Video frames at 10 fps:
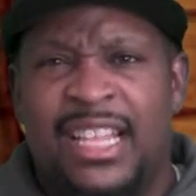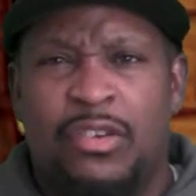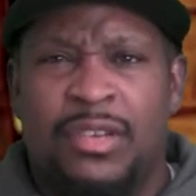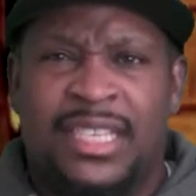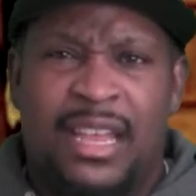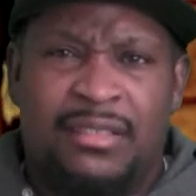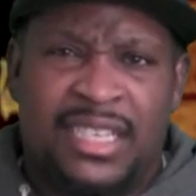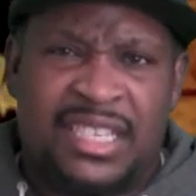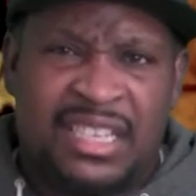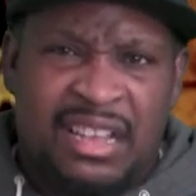I know it sounds
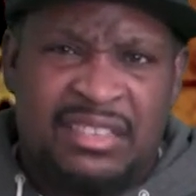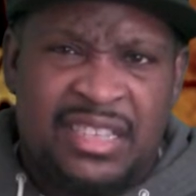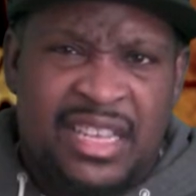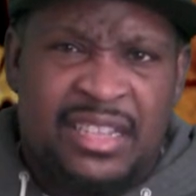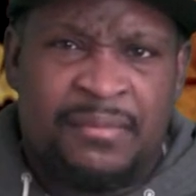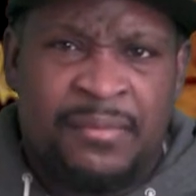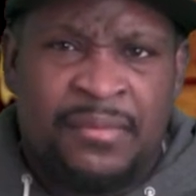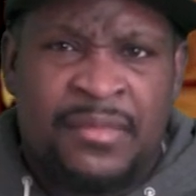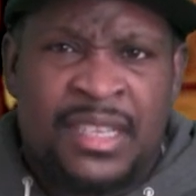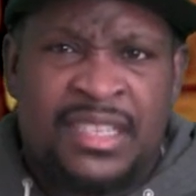disgusting
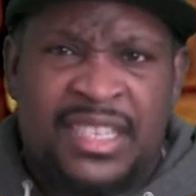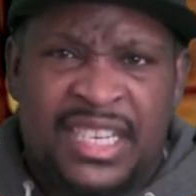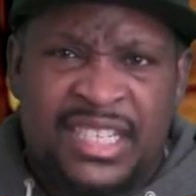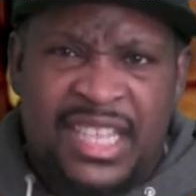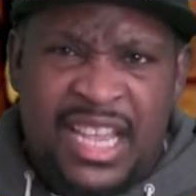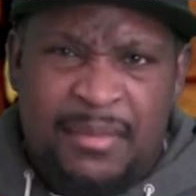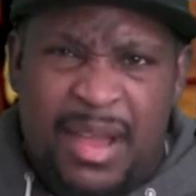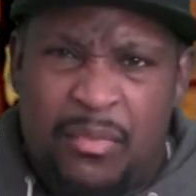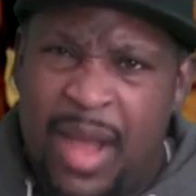to just think about,